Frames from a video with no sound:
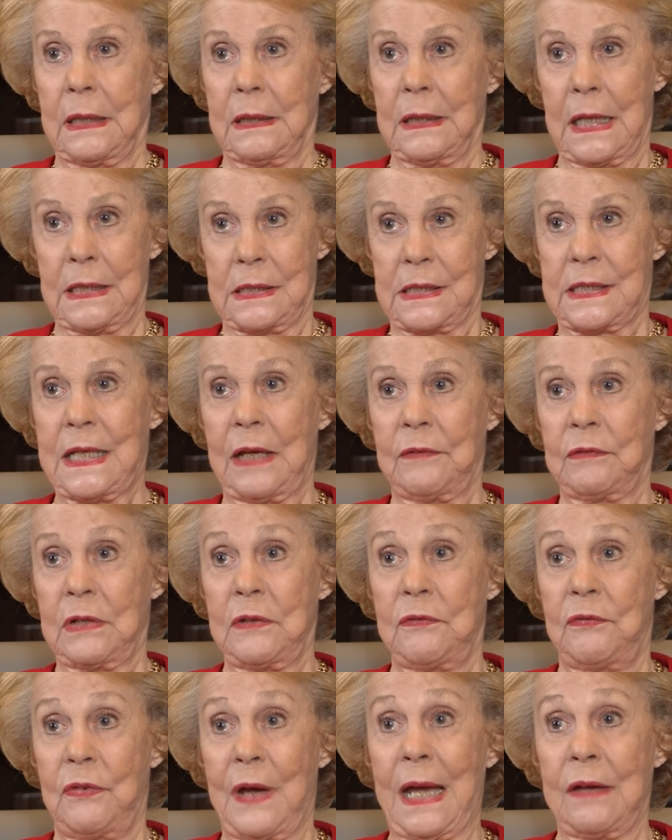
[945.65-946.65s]
in
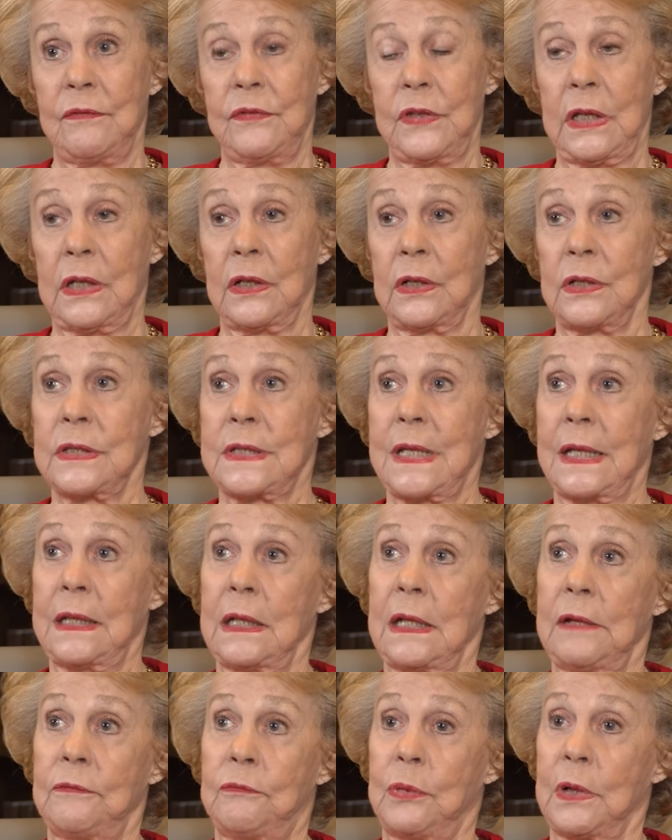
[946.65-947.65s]
75 years.
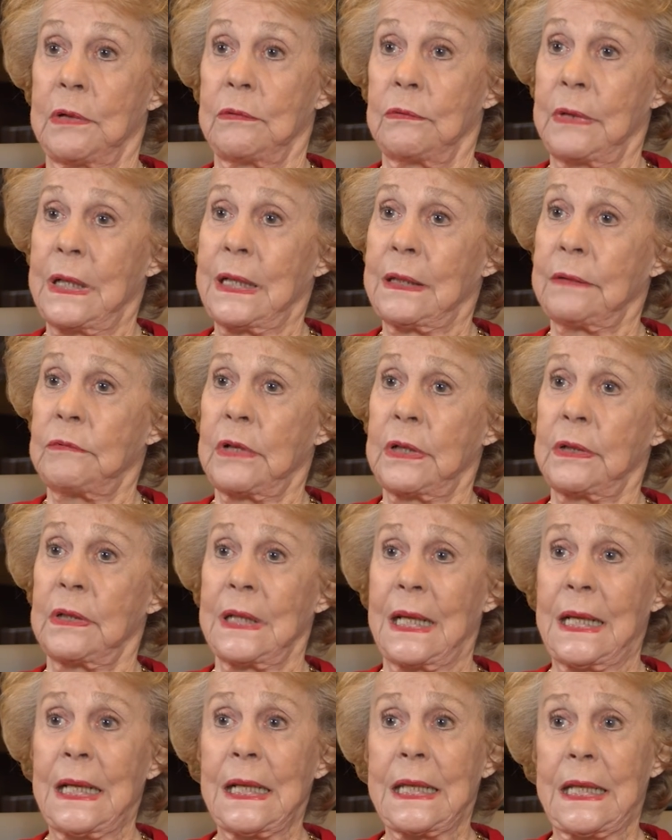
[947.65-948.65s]
And if we're real
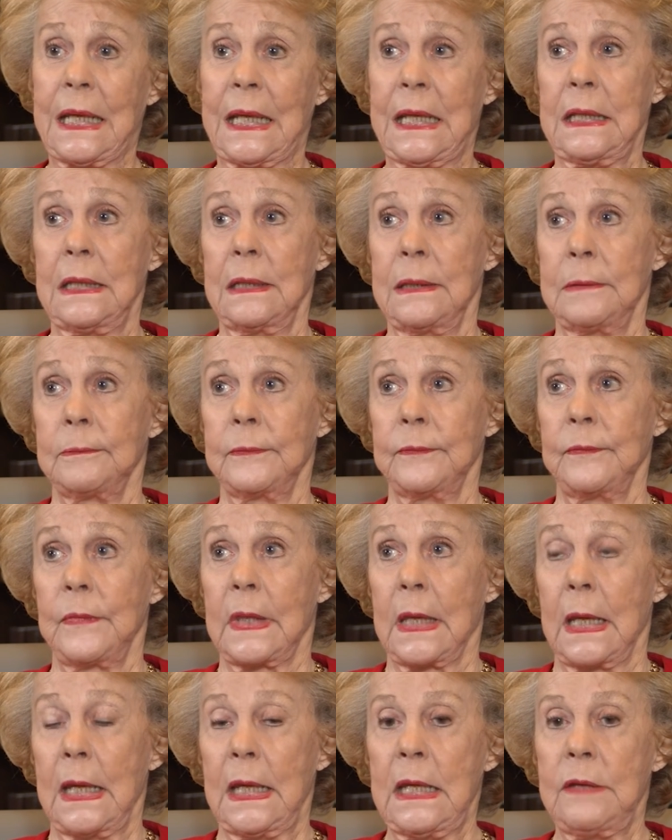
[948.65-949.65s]
lucky,
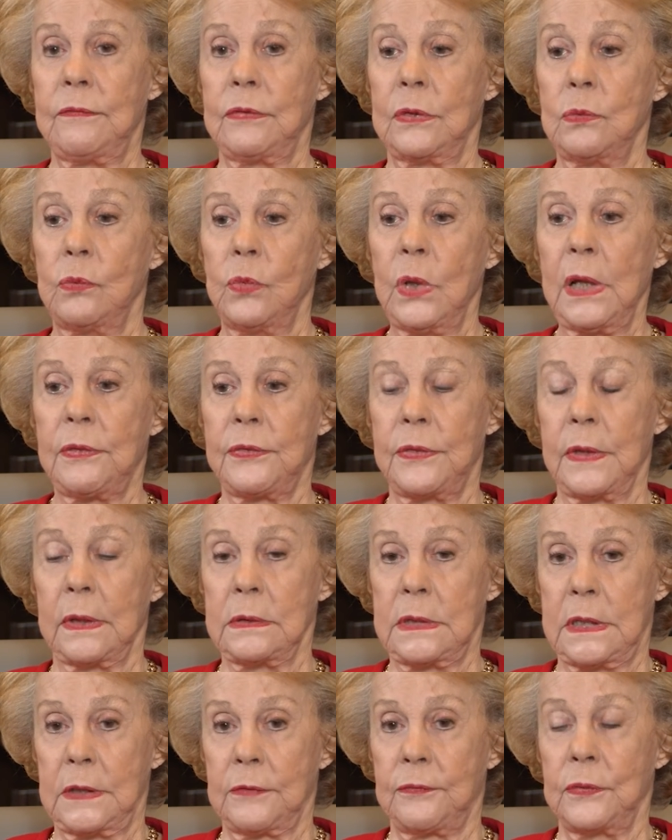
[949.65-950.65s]
even with the
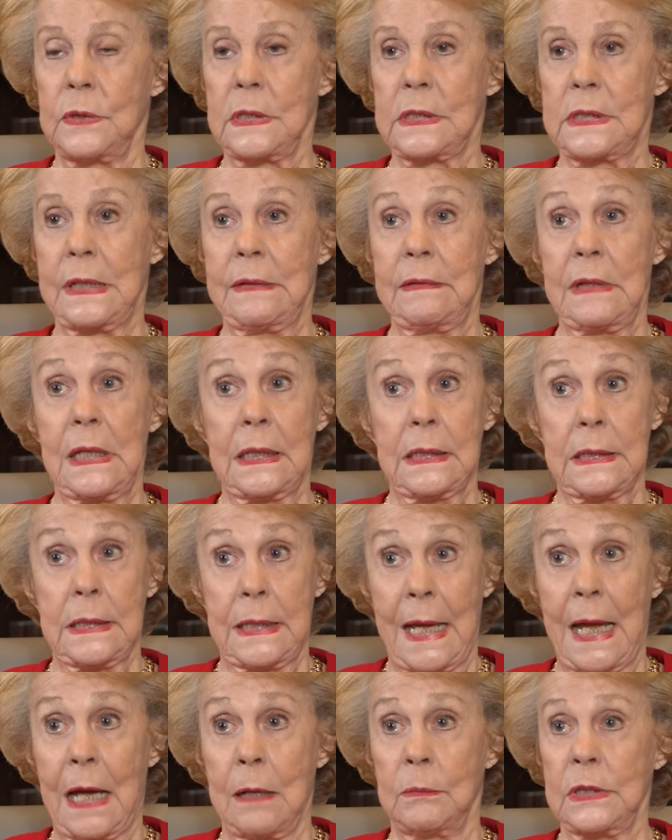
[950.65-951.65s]
difference in the
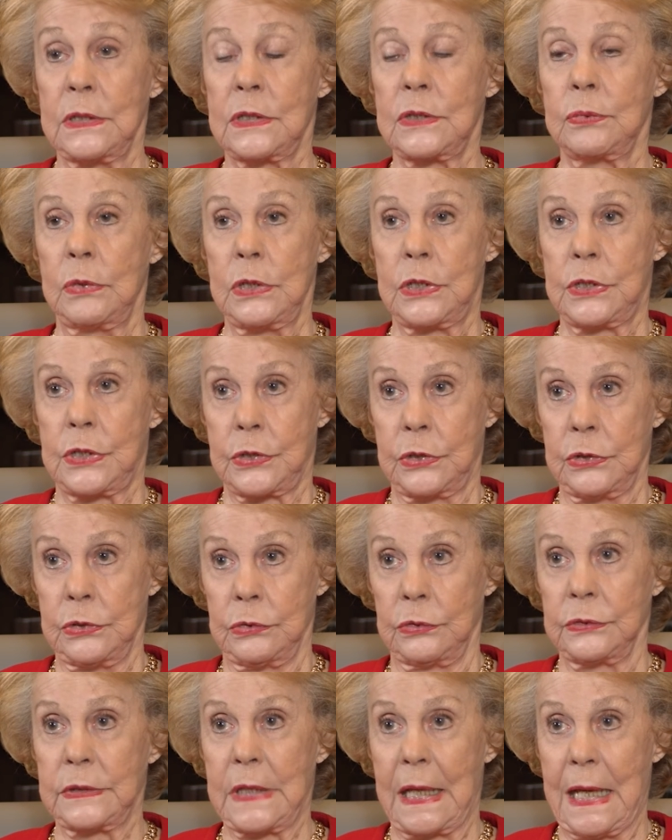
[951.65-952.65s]
endowments which
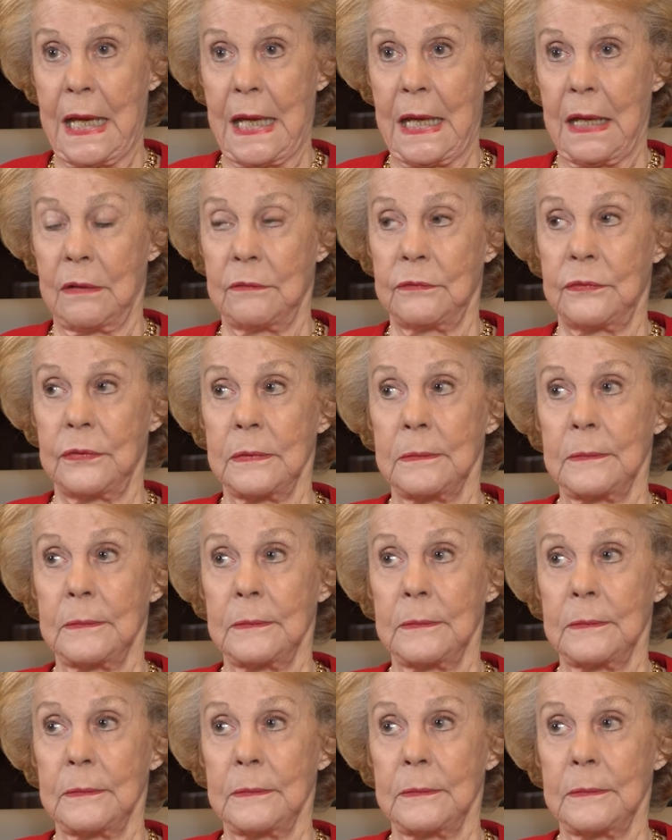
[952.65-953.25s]
schools have,